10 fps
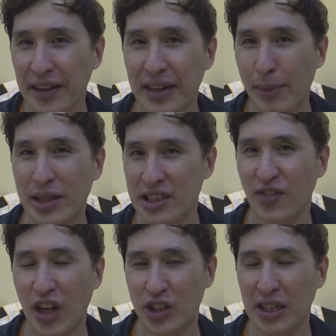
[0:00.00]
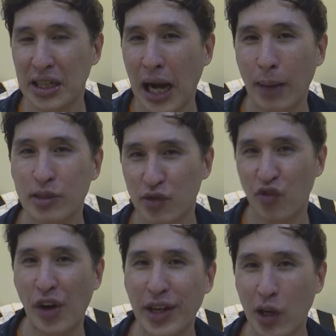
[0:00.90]
Nemesis function comes
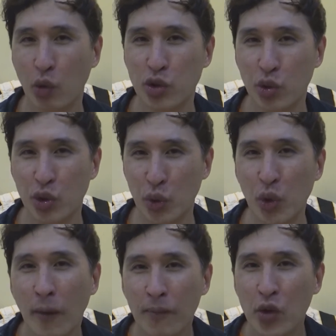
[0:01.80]
very close to you,